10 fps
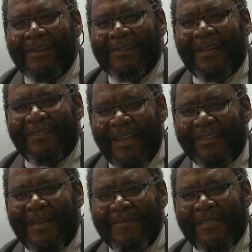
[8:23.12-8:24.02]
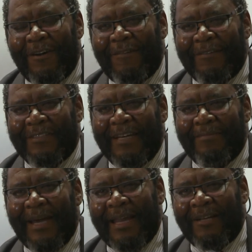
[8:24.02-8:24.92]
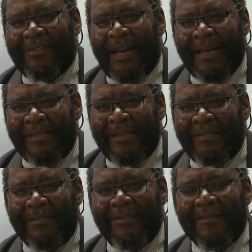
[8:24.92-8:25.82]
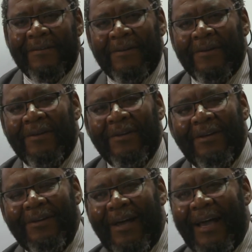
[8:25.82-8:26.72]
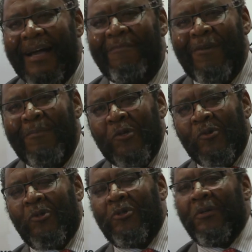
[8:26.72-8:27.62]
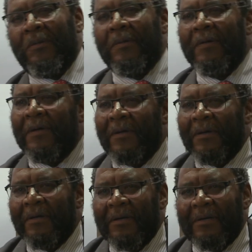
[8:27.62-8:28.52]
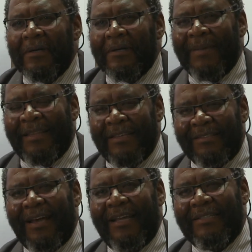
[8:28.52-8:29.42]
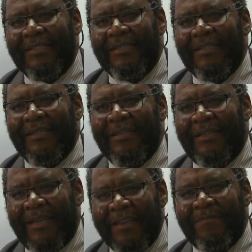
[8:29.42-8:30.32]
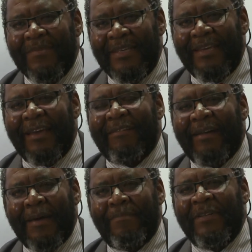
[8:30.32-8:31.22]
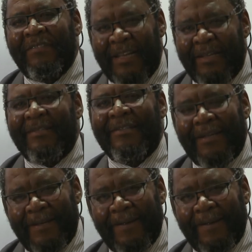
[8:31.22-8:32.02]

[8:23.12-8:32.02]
that yes, I'm a South African by naturalization. I come from Lesotho. But this country gave me a rare privilege,